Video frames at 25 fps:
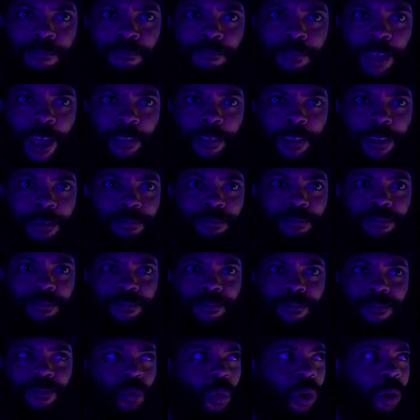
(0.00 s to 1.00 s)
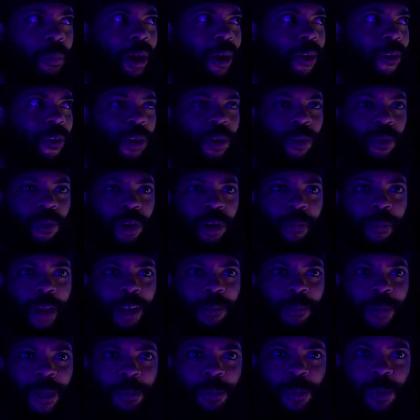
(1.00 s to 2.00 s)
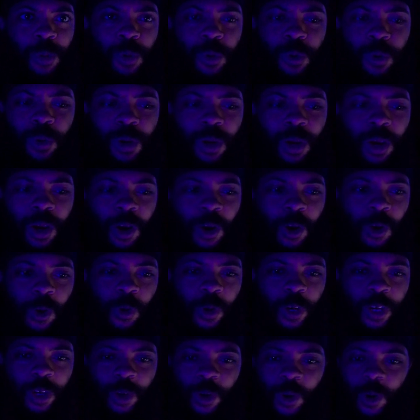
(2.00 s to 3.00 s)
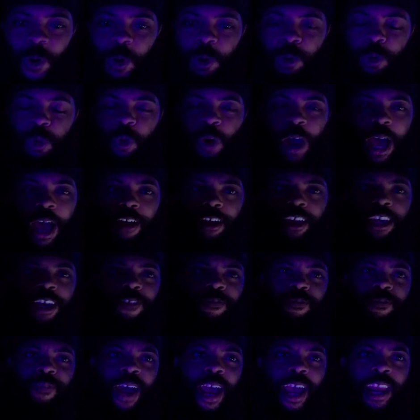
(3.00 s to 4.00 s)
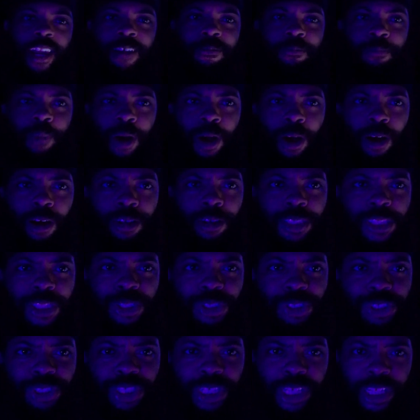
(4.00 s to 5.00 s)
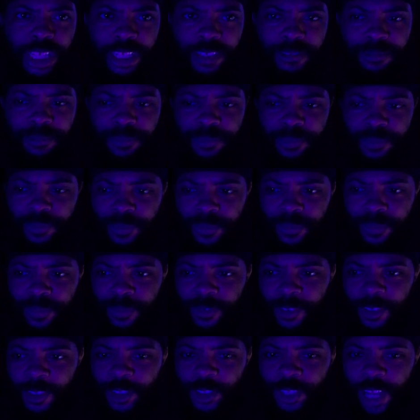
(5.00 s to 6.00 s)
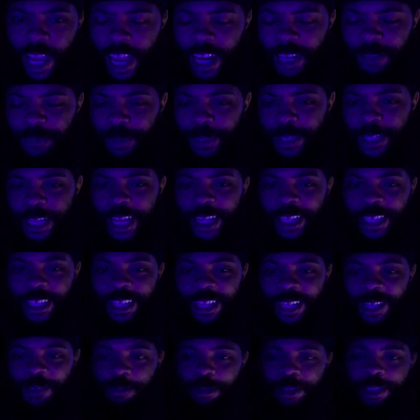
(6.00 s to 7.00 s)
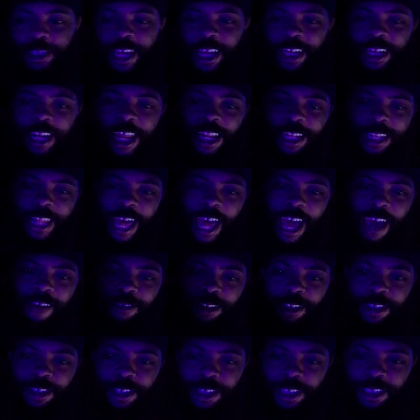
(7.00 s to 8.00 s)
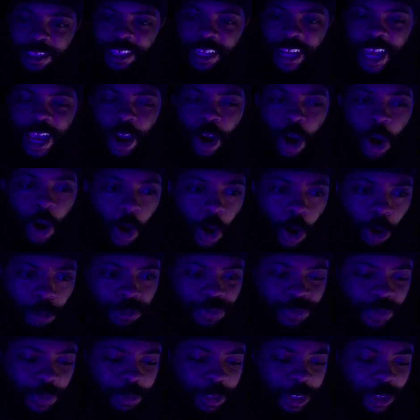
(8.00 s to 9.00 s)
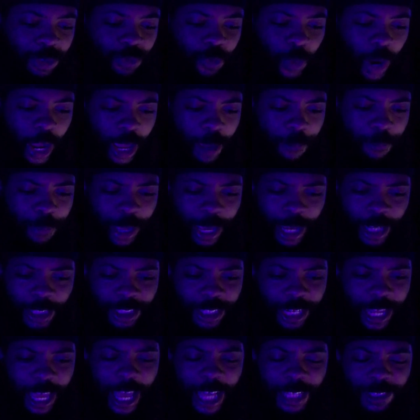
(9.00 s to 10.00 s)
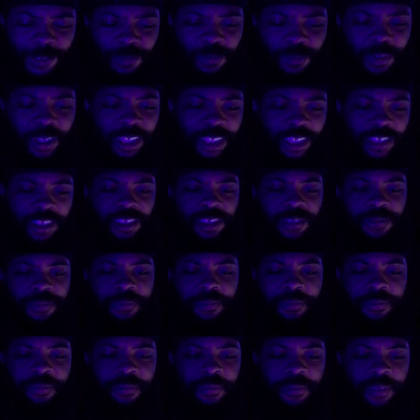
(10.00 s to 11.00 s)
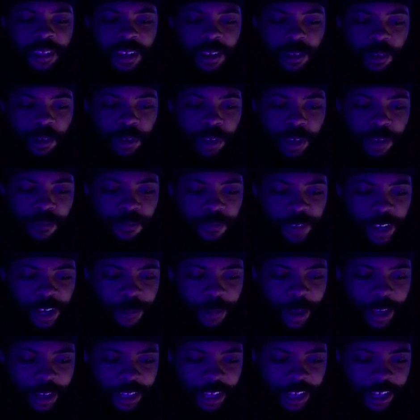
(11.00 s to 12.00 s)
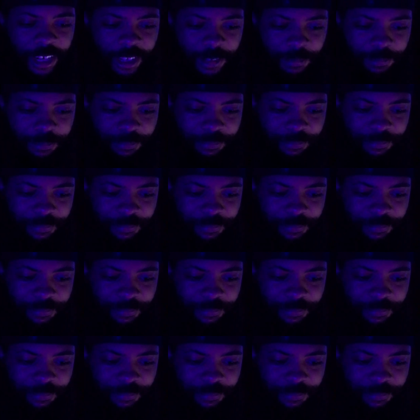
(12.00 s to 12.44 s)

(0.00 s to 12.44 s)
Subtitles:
Nothing? What about the people who out here fighting in malls and shit? Trying to protect their livelihoods and their homes from these rampaging ass villains. I don't give a fuck about none of them.